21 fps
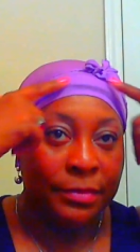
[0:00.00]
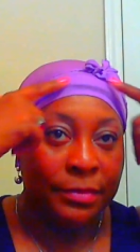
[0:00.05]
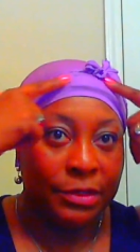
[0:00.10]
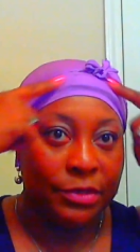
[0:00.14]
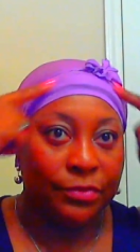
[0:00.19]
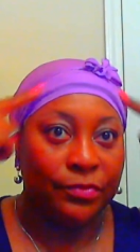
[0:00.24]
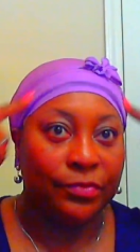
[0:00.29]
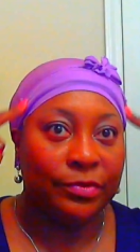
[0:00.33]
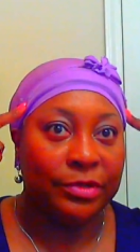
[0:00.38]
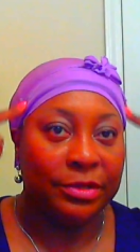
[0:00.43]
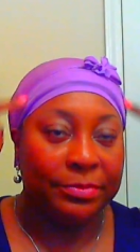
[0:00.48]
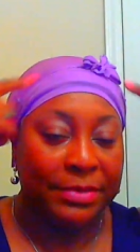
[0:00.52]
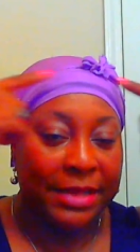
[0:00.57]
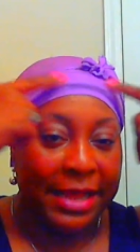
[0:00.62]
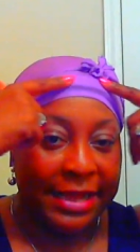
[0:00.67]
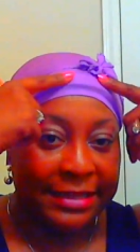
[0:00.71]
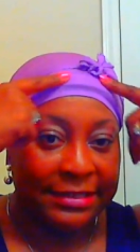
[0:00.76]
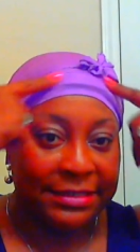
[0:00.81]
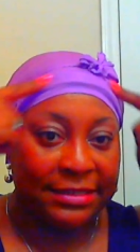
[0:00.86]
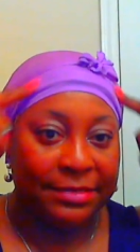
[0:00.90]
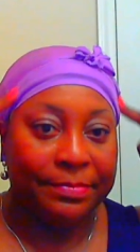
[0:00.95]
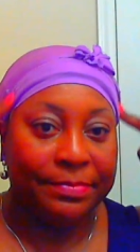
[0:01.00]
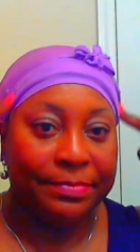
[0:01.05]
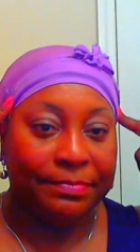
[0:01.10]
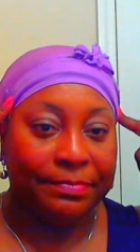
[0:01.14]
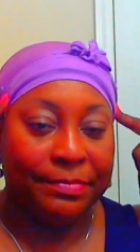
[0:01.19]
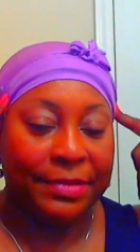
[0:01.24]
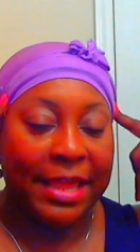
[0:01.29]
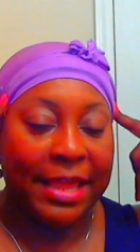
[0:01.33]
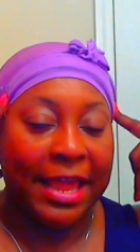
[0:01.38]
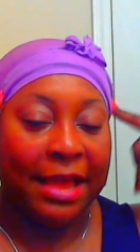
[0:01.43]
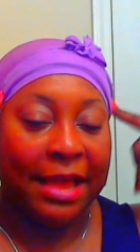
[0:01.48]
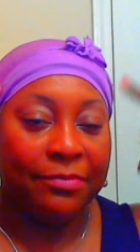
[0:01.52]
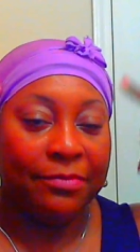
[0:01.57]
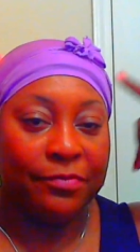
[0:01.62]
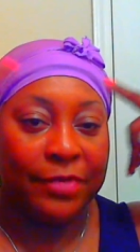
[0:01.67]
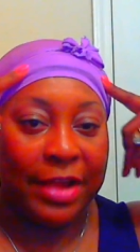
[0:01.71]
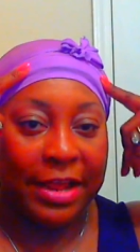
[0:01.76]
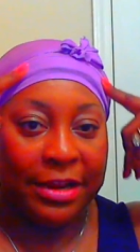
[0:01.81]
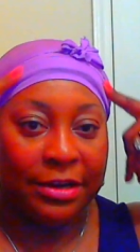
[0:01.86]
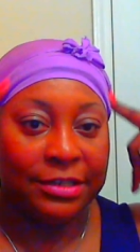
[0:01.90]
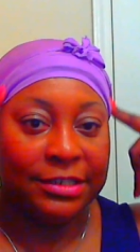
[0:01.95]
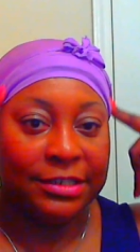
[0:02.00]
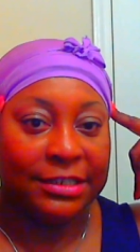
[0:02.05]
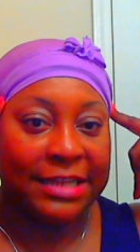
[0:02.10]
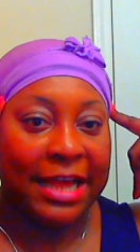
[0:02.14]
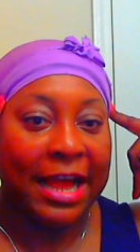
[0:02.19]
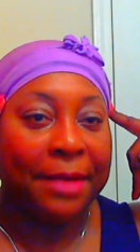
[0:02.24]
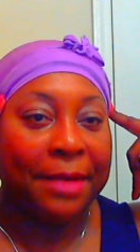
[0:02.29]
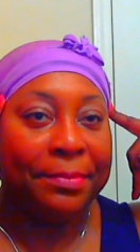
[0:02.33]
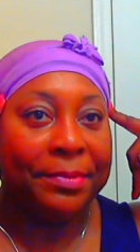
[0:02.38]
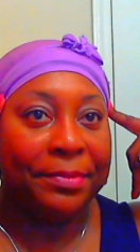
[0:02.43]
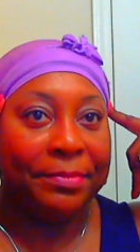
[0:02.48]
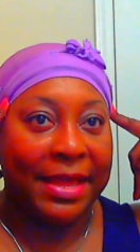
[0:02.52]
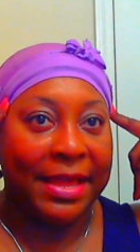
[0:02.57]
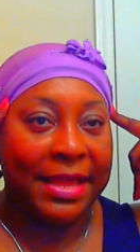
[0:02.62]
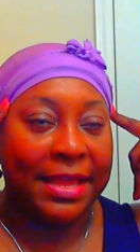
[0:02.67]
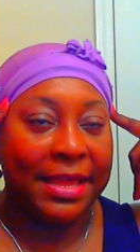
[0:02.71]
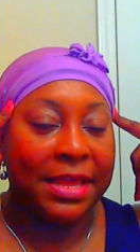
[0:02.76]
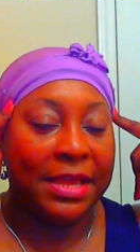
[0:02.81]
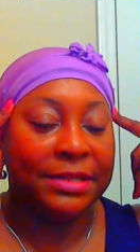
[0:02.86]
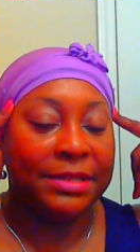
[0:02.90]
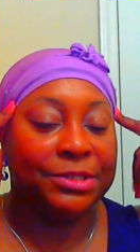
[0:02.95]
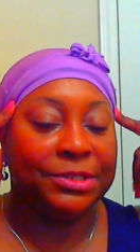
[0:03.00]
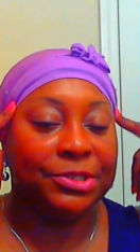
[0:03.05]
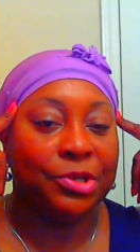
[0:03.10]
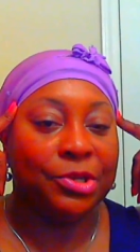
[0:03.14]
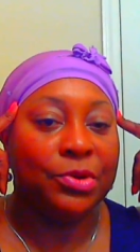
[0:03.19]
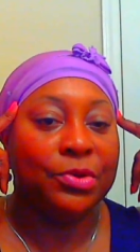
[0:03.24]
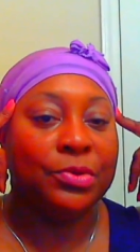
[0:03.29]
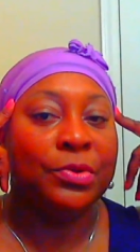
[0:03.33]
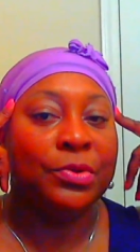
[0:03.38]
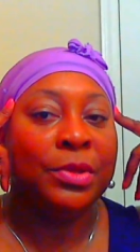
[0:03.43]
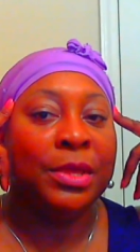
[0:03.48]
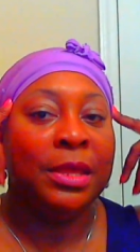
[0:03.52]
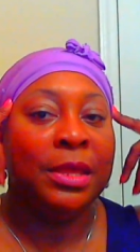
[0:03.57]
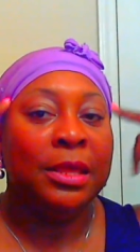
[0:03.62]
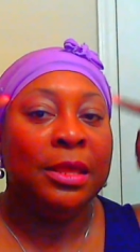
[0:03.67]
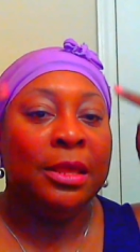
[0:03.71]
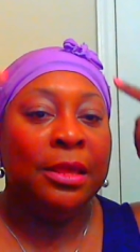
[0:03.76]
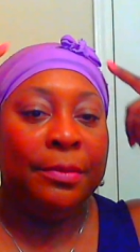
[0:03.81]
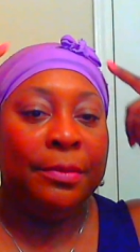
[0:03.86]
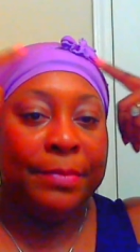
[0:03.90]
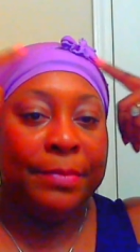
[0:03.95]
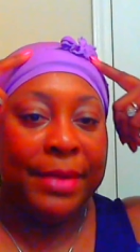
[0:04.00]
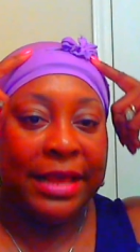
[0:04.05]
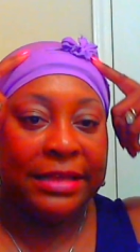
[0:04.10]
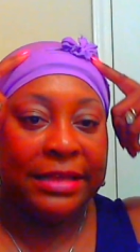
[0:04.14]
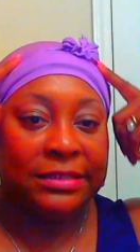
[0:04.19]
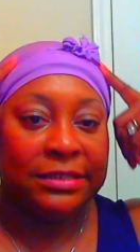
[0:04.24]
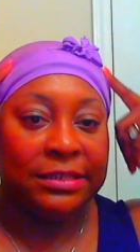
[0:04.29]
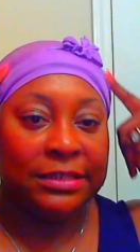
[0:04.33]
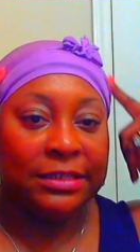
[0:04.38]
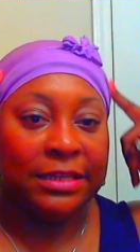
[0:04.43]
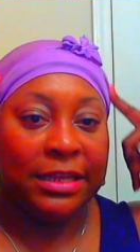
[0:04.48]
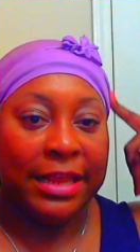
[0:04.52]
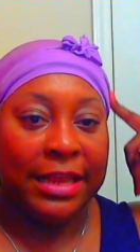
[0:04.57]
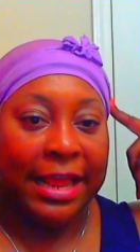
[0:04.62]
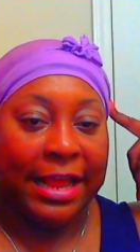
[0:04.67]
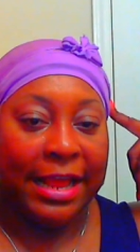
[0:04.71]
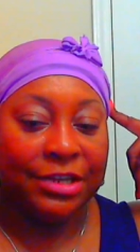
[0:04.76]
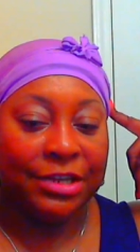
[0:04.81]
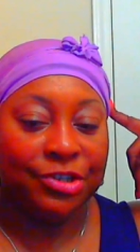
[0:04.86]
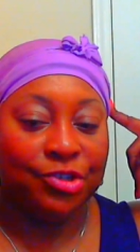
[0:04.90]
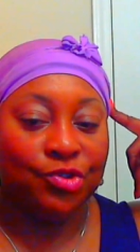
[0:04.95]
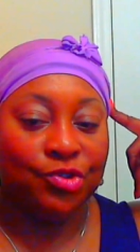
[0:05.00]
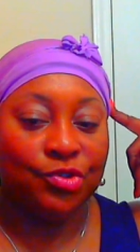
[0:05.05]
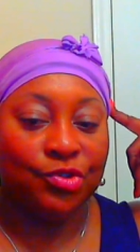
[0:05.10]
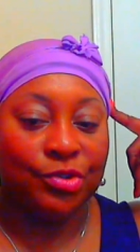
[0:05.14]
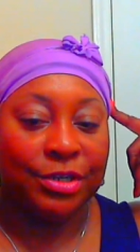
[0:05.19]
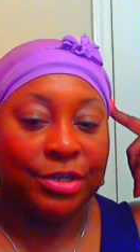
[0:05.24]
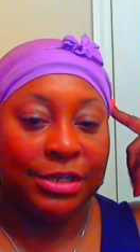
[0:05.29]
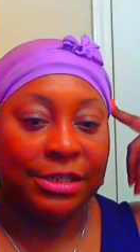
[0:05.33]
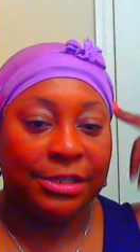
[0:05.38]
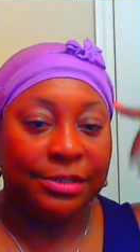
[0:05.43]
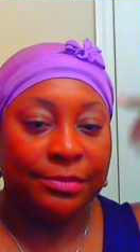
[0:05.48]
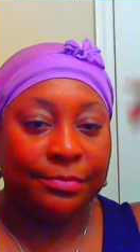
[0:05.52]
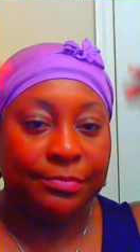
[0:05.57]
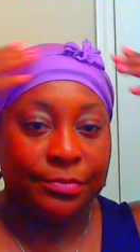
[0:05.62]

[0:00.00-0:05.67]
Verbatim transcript: The plastic cap right on top of my head. So basically extra